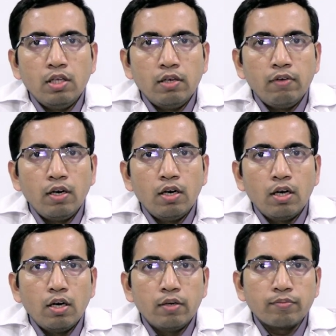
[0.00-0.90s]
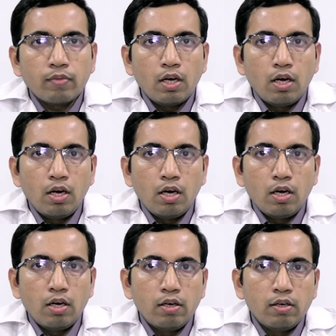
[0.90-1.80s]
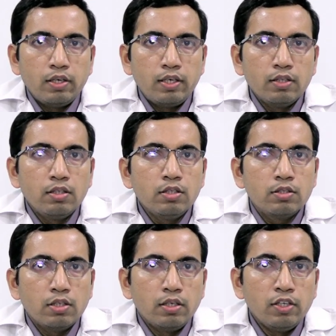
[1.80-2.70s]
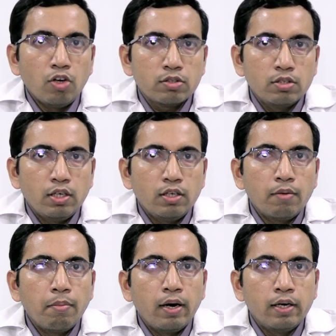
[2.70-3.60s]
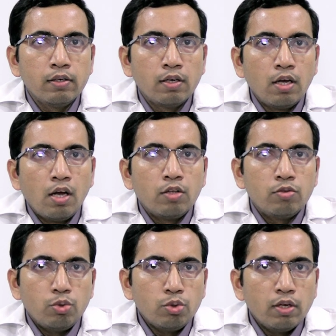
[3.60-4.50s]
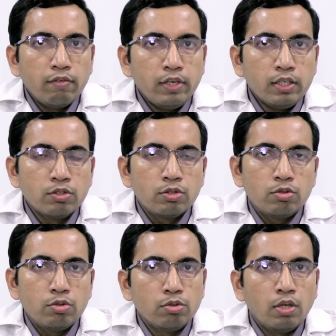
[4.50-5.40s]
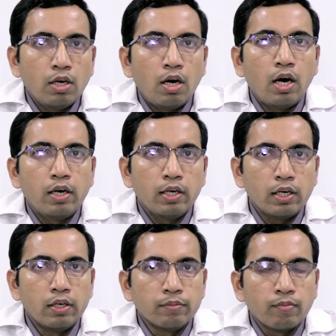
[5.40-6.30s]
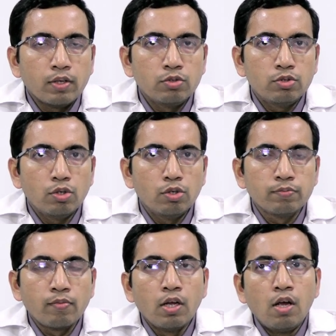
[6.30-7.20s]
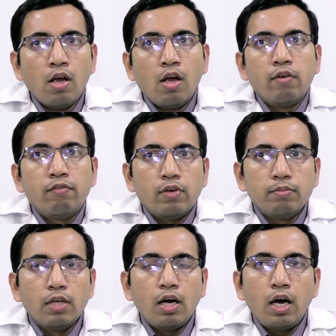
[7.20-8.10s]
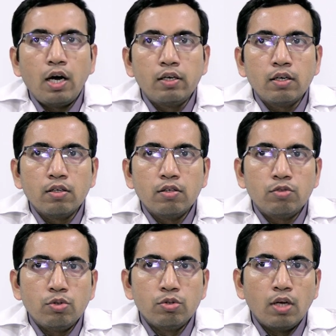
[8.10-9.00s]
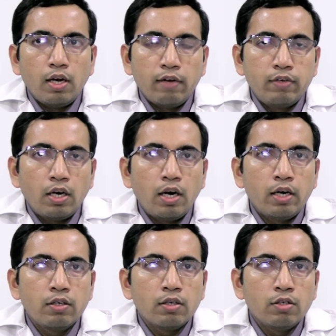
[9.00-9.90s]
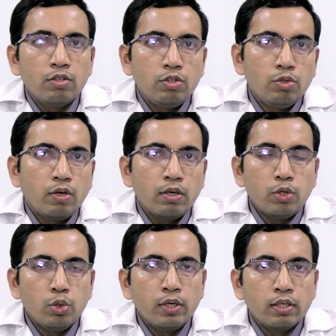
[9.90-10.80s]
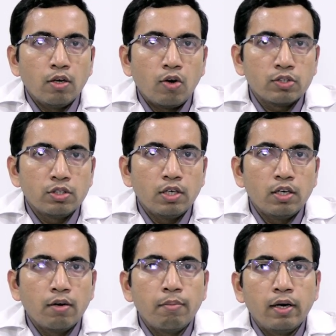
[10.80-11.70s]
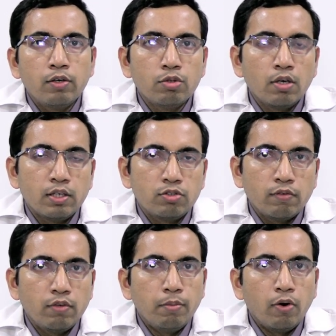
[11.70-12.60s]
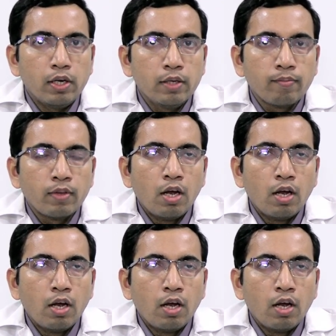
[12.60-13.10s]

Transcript: they will uh, uh return this uh, deoxygenated blood through the veins to the heart again so from the heart through the left heart you are, you get the oxygenated blood to the rest of the body